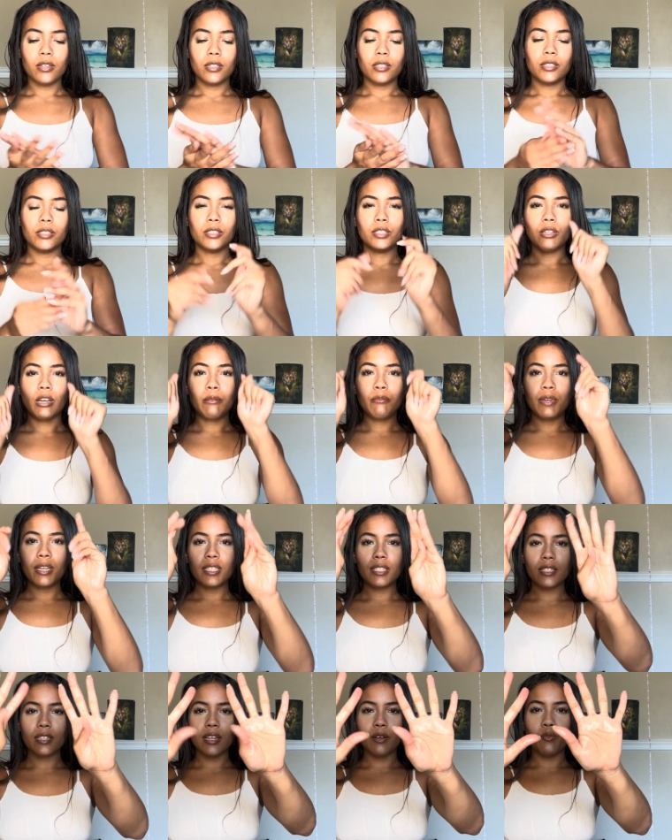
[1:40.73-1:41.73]
So I
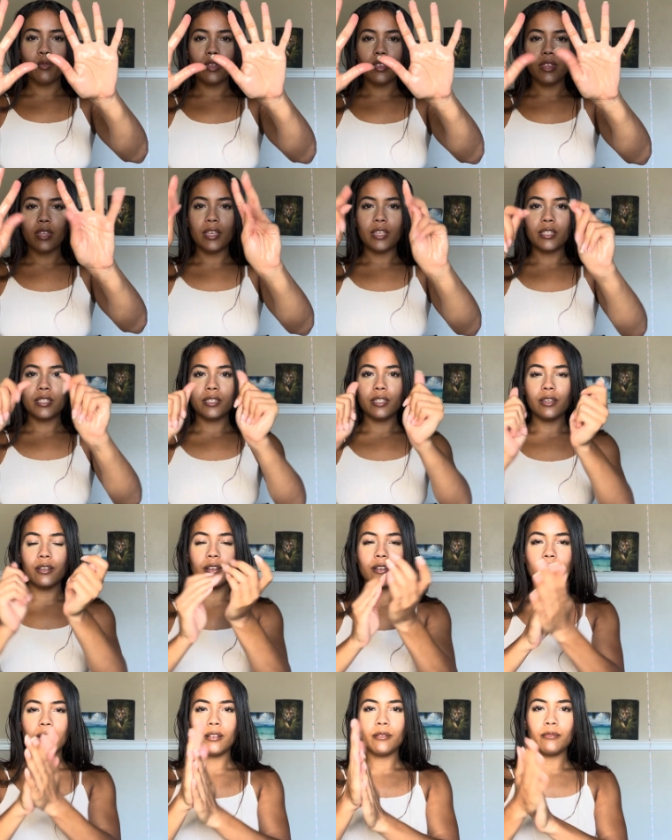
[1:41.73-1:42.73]
mix it in with the
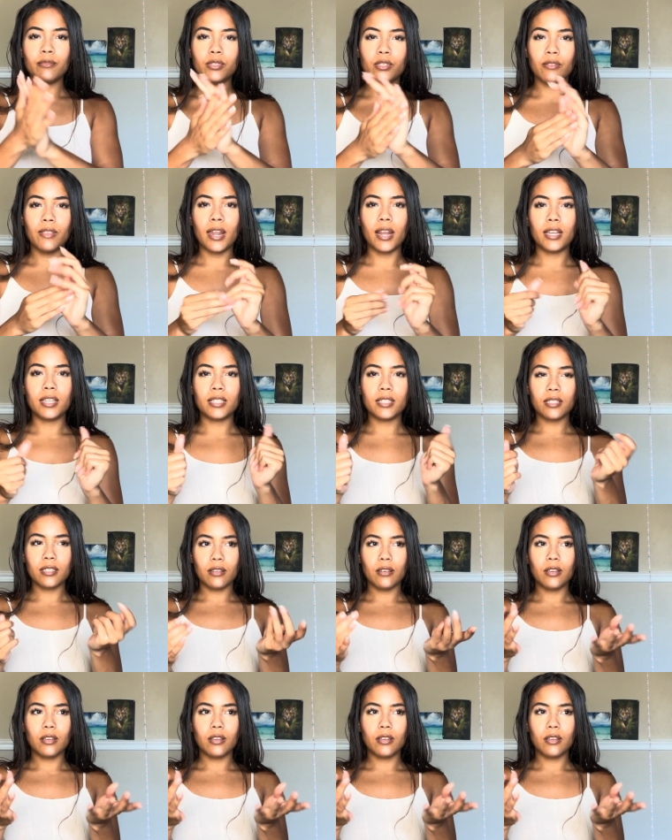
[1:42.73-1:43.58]
serum so that it's